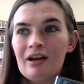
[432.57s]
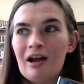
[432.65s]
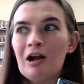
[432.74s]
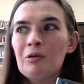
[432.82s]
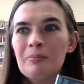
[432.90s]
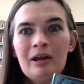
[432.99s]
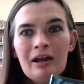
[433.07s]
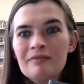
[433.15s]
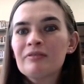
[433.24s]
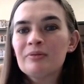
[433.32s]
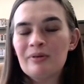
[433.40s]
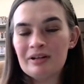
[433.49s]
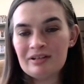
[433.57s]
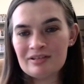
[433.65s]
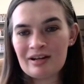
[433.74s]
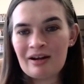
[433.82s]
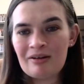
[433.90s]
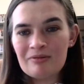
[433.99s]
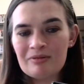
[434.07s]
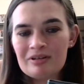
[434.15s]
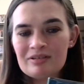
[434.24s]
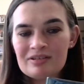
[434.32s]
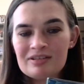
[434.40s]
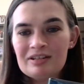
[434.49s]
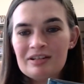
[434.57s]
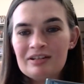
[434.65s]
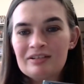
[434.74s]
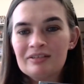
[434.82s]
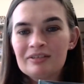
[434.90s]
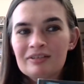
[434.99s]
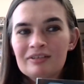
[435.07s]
help everyone in town see